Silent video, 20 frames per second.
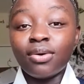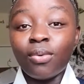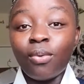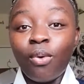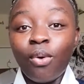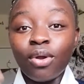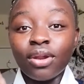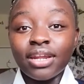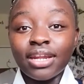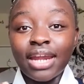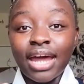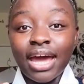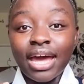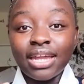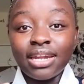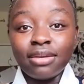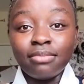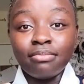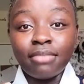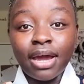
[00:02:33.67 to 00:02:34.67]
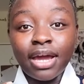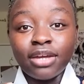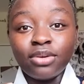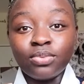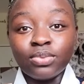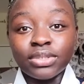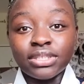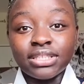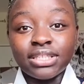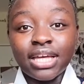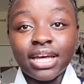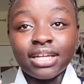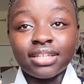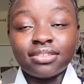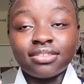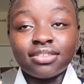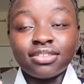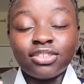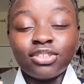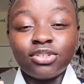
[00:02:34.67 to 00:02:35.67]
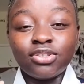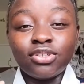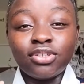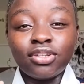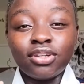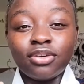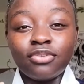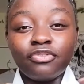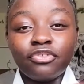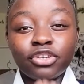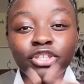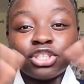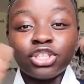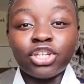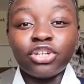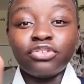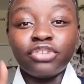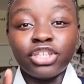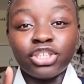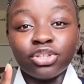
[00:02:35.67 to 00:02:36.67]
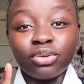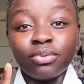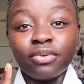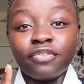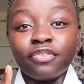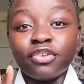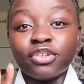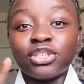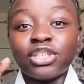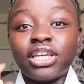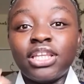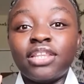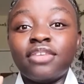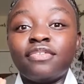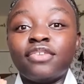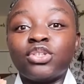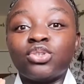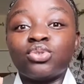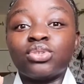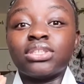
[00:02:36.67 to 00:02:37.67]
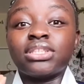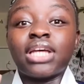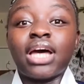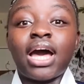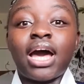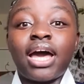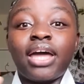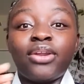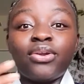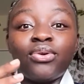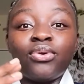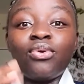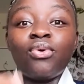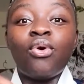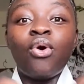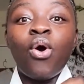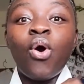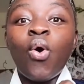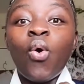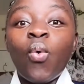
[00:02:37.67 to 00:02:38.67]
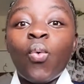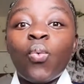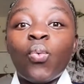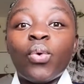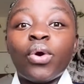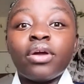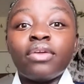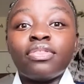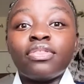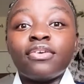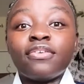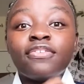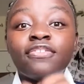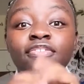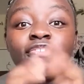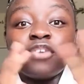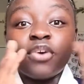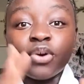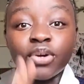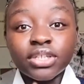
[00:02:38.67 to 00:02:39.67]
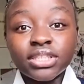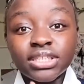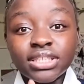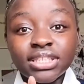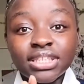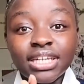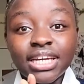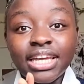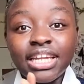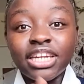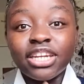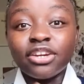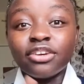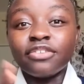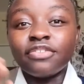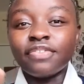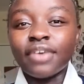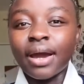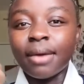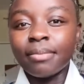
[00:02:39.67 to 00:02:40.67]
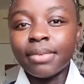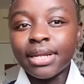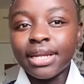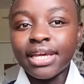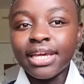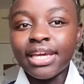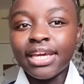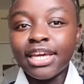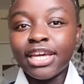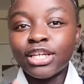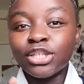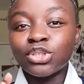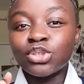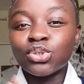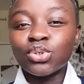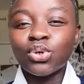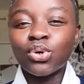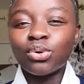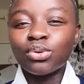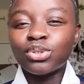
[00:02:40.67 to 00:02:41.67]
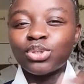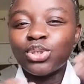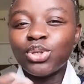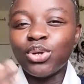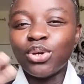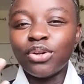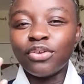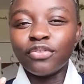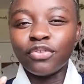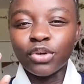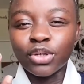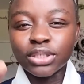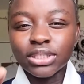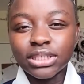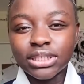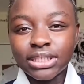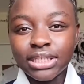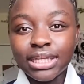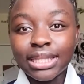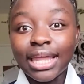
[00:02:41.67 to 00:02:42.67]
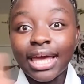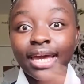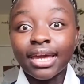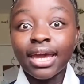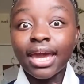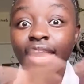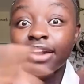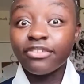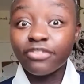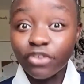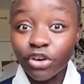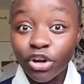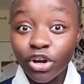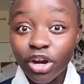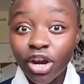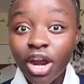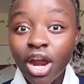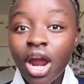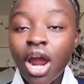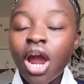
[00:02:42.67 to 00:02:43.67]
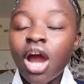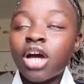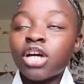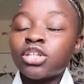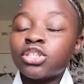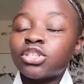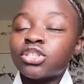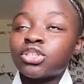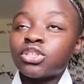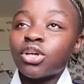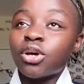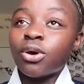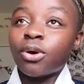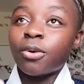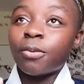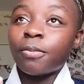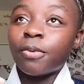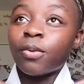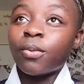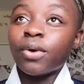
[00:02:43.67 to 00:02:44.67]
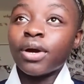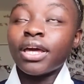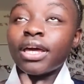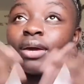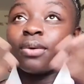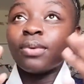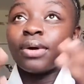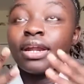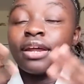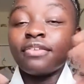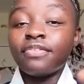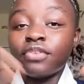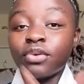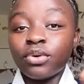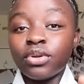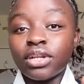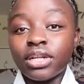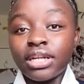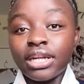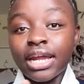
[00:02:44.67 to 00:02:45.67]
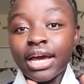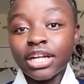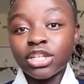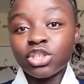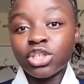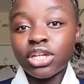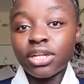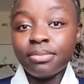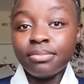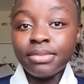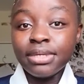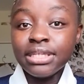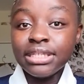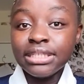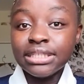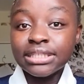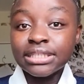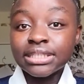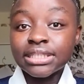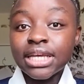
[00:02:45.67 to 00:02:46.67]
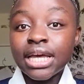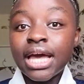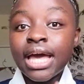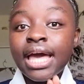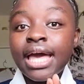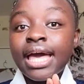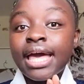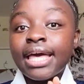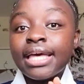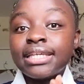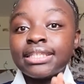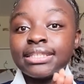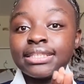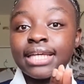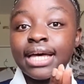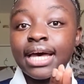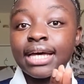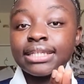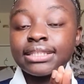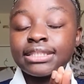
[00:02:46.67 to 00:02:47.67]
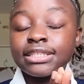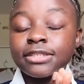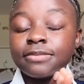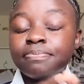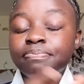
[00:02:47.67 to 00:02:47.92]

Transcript: all that I had in mind was that first generation referred to individuals that, I don't know, were the first in their family to go to university, like ever. So but what I found that it actually means is that